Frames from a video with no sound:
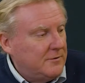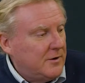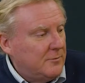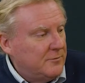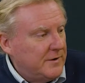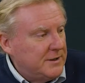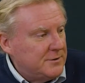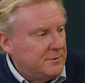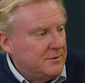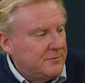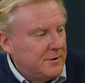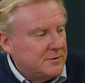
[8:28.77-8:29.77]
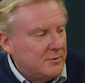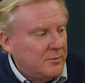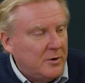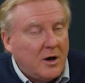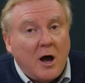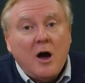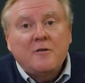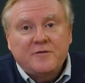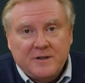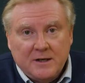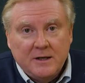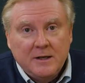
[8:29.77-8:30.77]
conflict during the First World War
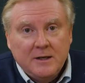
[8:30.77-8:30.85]
after